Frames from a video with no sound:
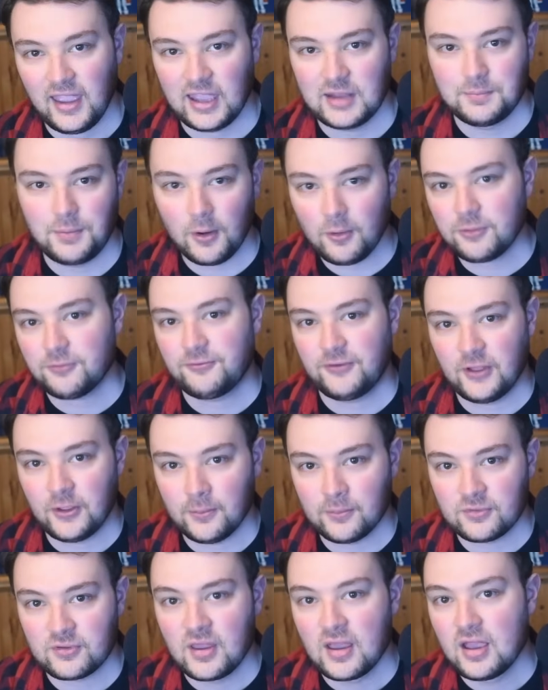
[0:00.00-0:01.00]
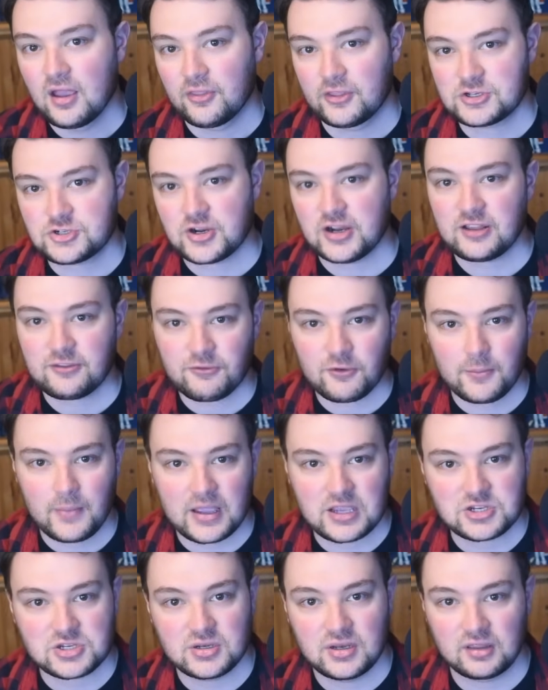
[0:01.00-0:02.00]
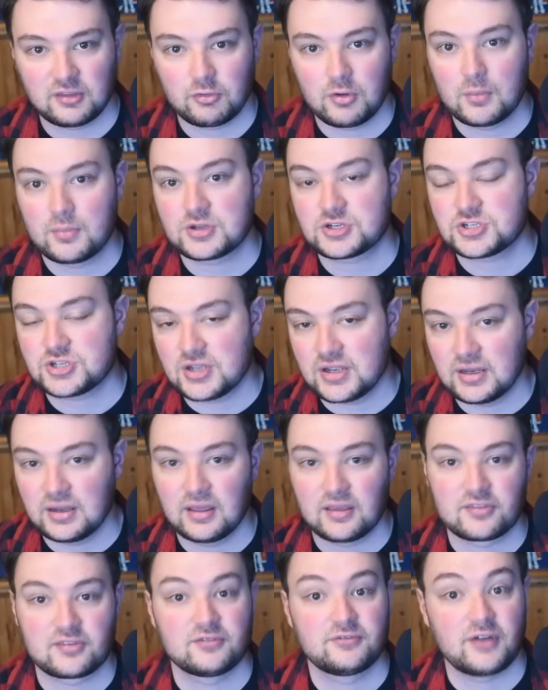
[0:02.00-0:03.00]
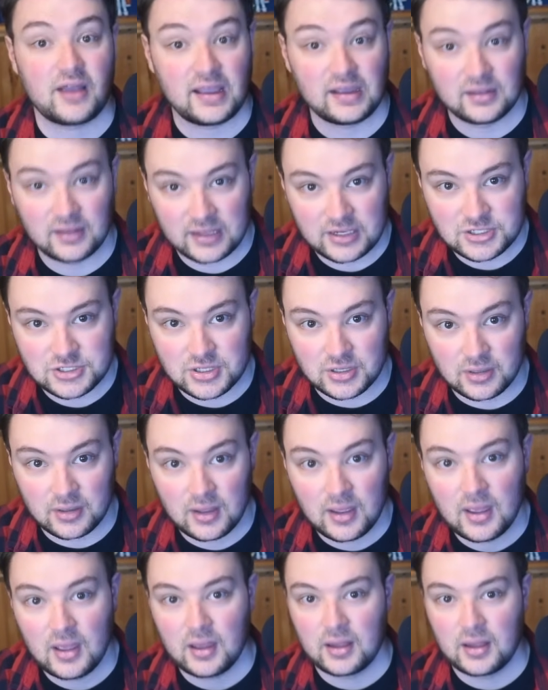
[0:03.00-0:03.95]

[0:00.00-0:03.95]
In both films, the transformation into a machine is a violation,